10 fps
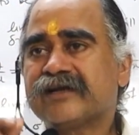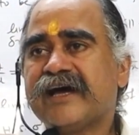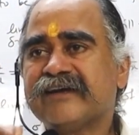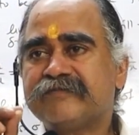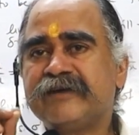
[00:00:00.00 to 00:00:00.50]

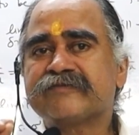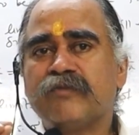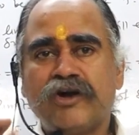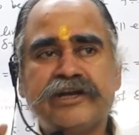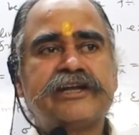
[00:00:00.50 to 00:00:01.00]
x be
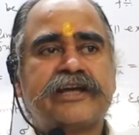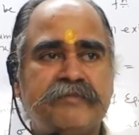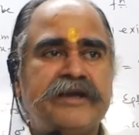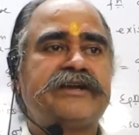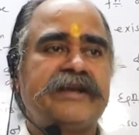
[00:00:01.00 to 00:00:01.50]
small
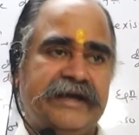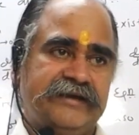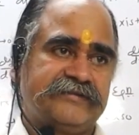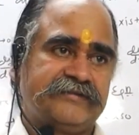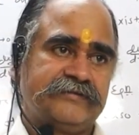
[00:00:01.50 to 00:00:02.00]
increment in
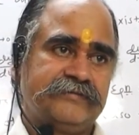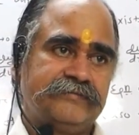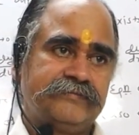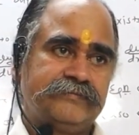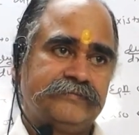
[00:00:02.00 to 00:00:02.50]
x,
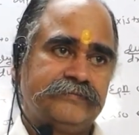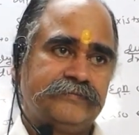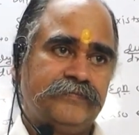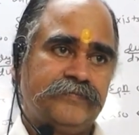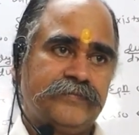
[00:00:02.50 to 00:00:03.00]

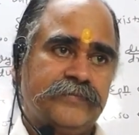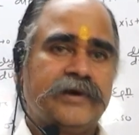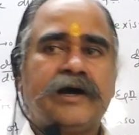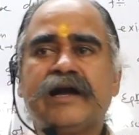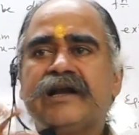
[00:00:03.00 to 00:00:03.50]

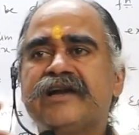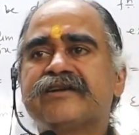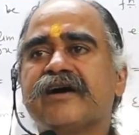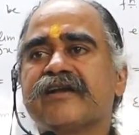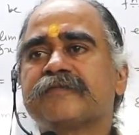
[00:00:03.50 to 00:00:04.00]
and
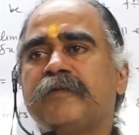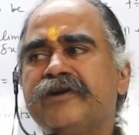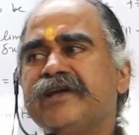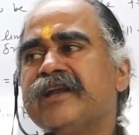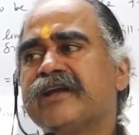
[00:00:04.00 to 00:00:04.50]
let
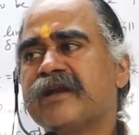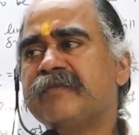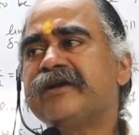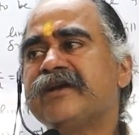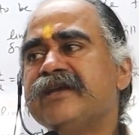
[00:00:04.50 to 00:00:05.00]
corresponding
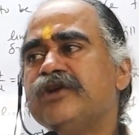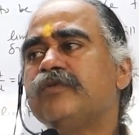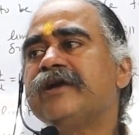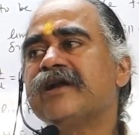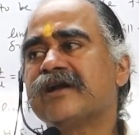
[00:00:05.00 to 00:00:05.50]
increment in u
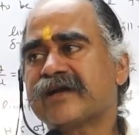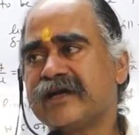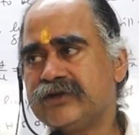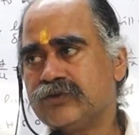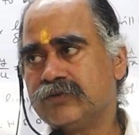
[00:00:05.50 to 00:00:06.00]
be
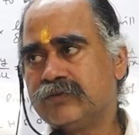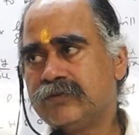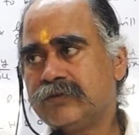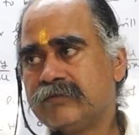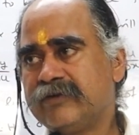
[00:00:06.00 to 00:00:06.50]
delta u,
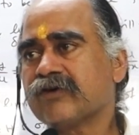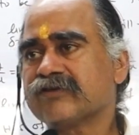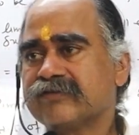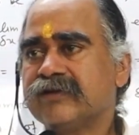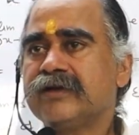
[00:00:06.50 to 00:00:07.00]

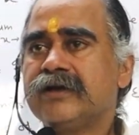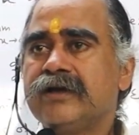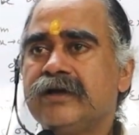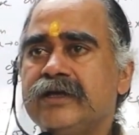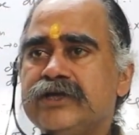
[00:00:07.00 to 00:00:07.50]
because
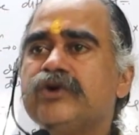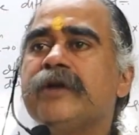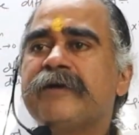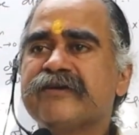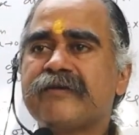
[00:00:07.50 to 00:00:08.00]
u
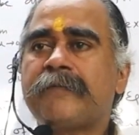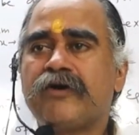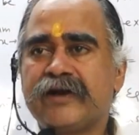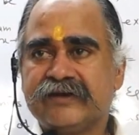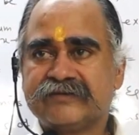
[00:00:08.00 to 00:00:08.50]
depends
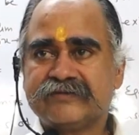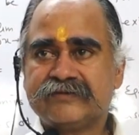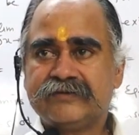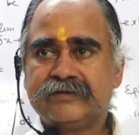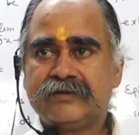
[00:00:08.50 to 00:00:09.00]
upon x.
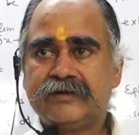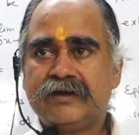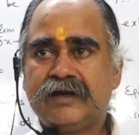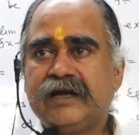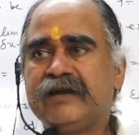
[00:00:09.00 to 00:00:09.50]

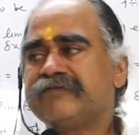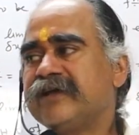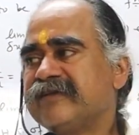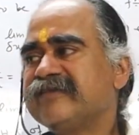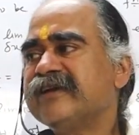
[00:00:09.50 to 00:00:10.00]
And if
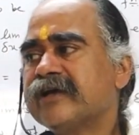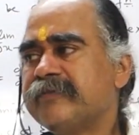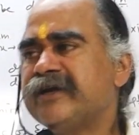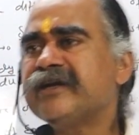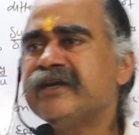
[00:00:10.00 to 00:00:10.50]
there is
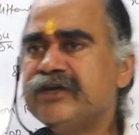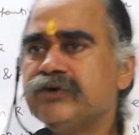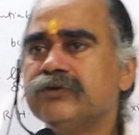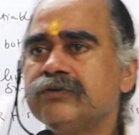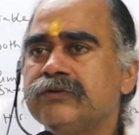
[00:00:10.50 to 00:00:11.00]
increment in
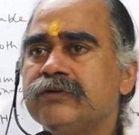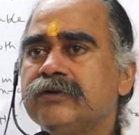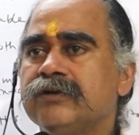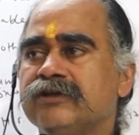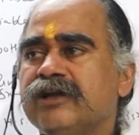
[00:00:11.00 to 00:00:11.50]
u,
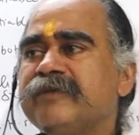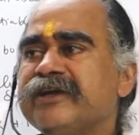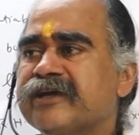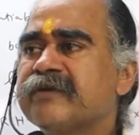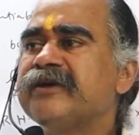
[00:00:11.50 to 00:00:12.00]
there will be
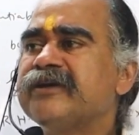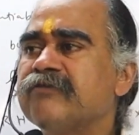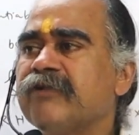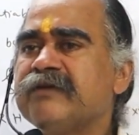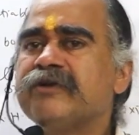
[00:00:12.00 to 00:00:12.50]
increment
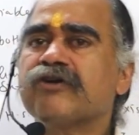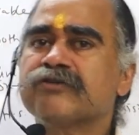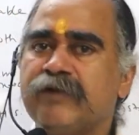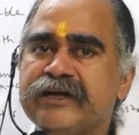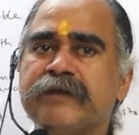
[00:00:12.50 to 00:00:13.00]
in y,
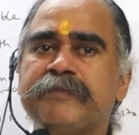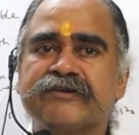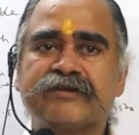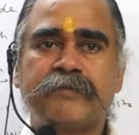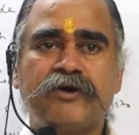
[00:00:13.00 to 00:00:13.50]
because y
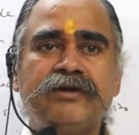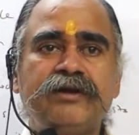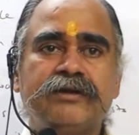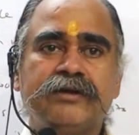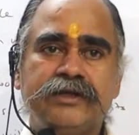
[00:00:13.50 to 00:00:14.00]
depends upon
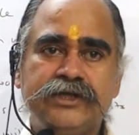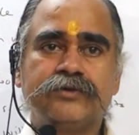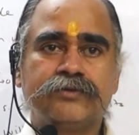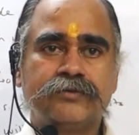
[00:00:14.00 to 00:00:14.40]
u.